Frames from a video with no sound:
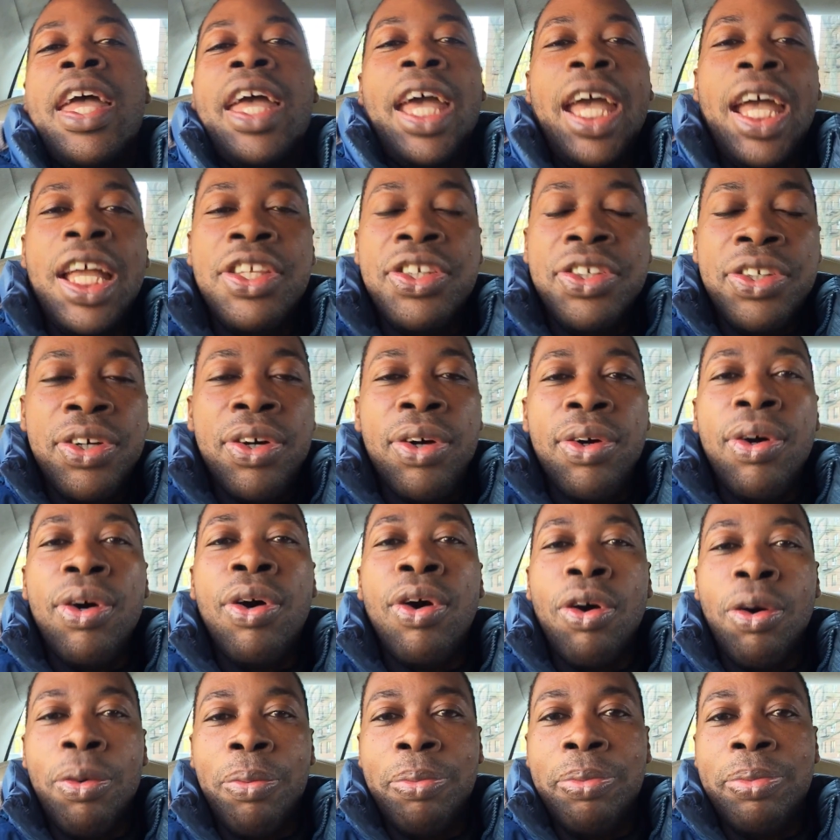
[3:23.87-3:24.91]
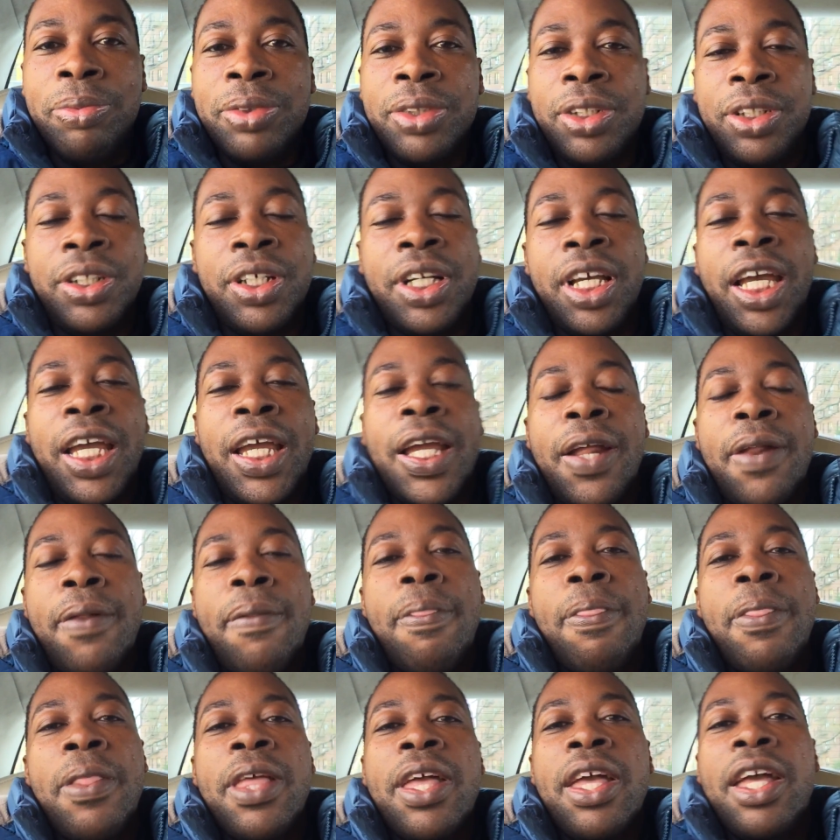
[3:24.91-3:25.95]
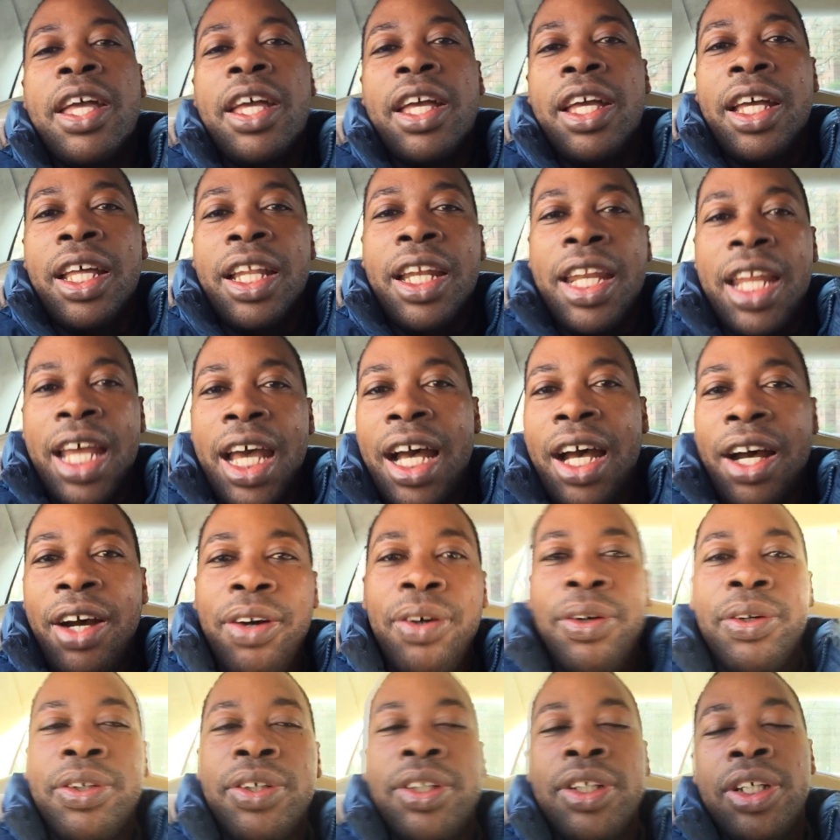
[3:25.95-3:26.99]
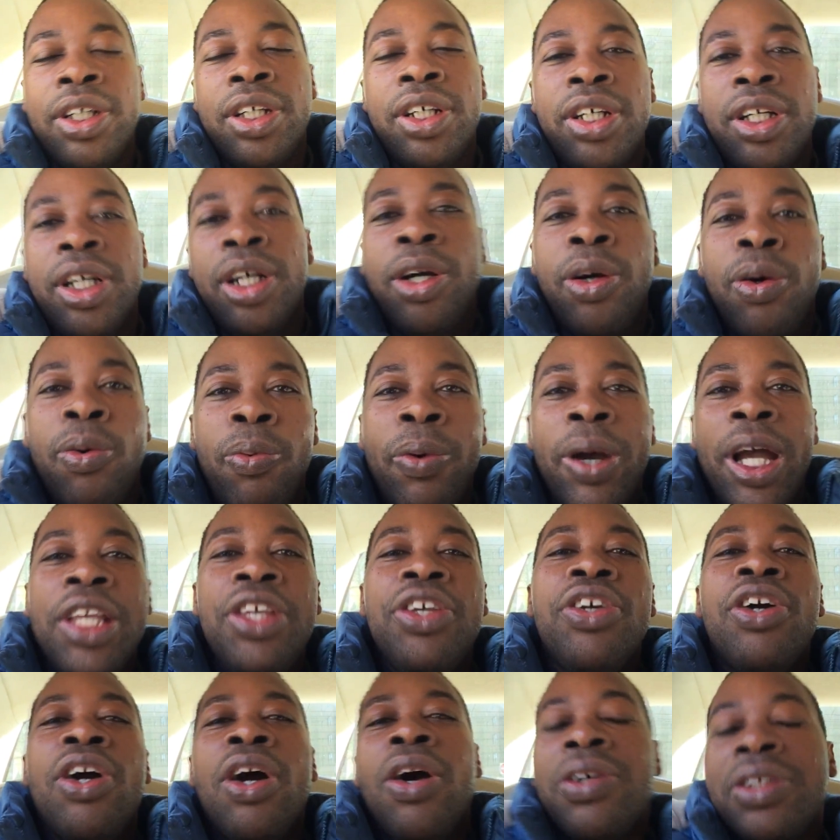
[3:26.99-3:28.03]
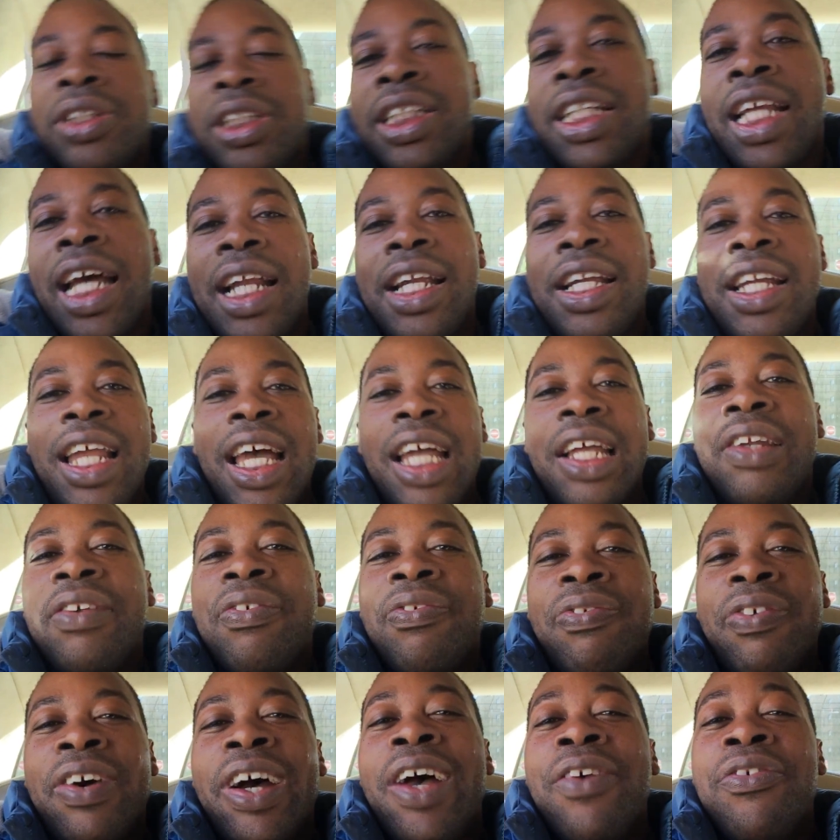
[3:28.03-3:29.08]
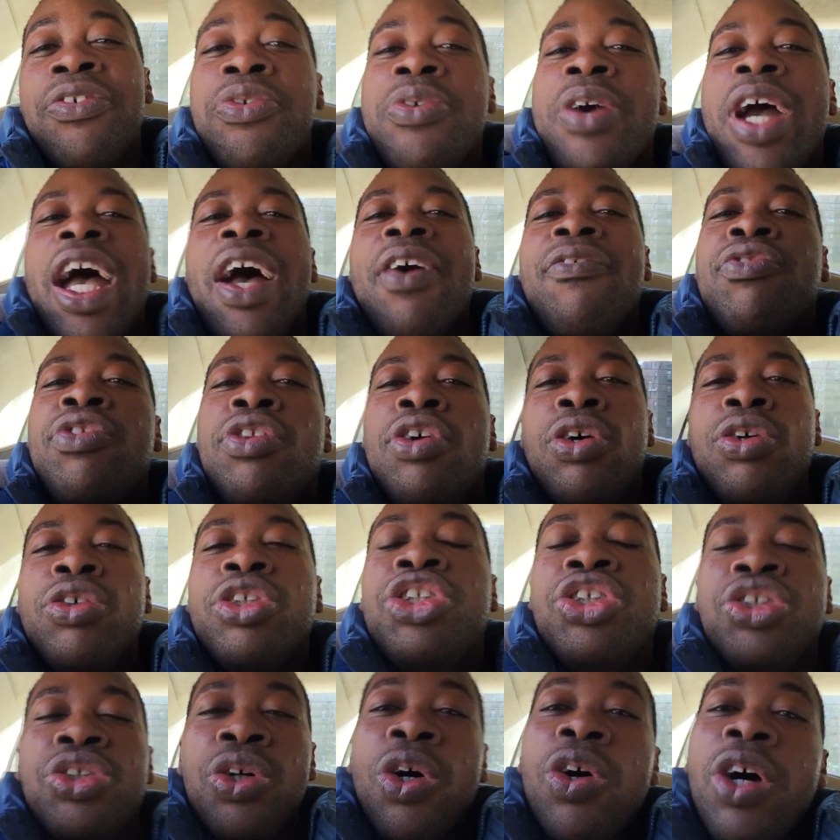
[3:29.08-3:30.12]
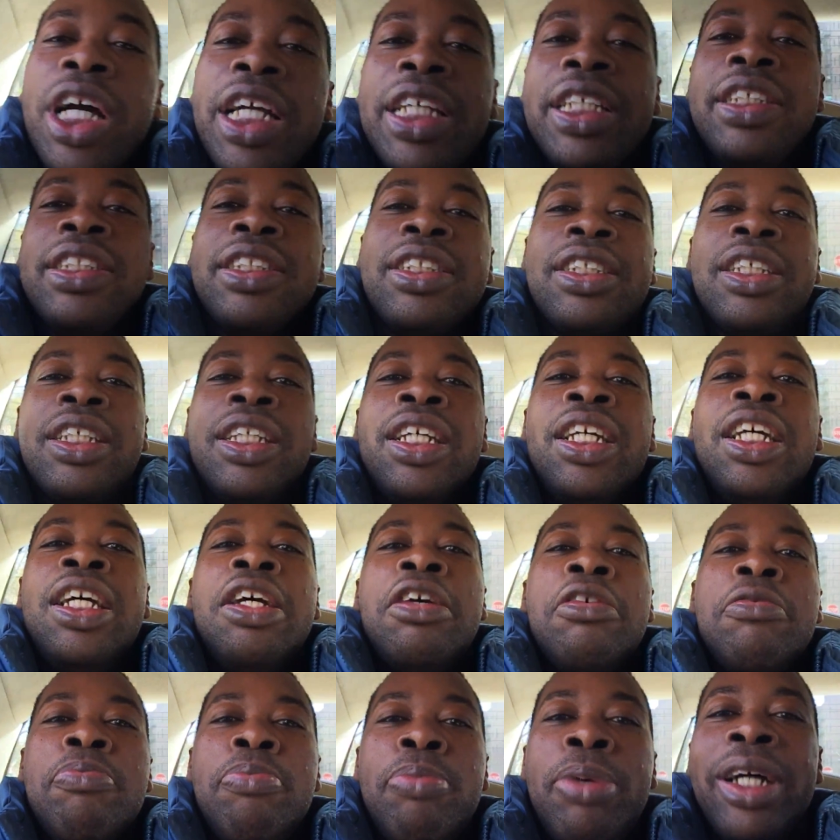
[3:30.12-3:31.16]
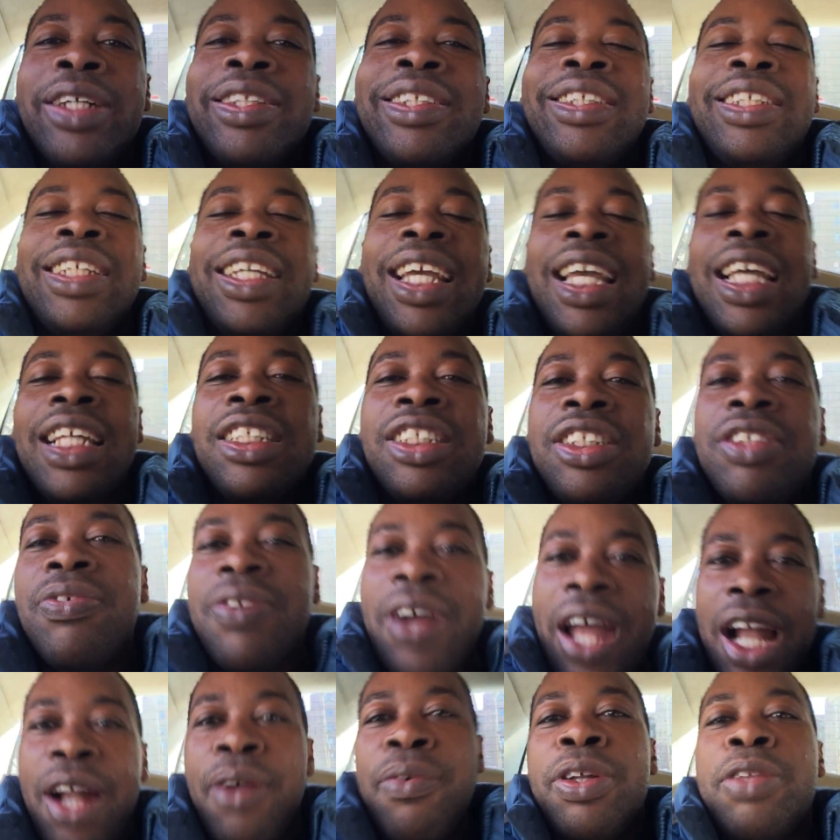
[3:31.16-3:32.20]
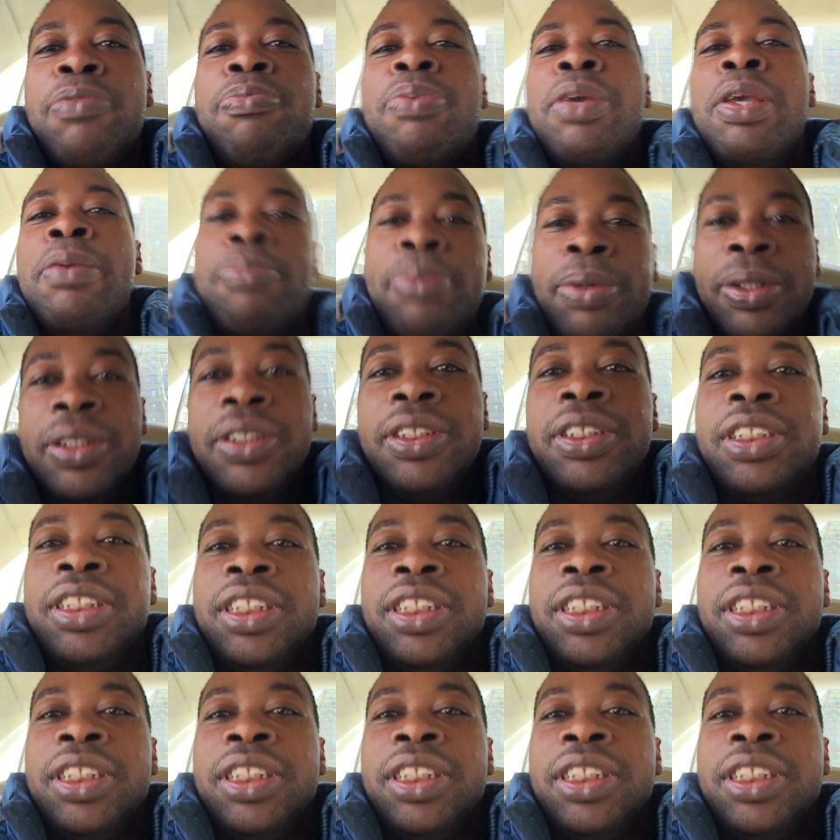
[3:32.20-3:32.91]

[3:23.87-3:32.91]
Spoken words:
and you go home. Okay, now when you go to that 9 to 5, you have no choice but to interact with people.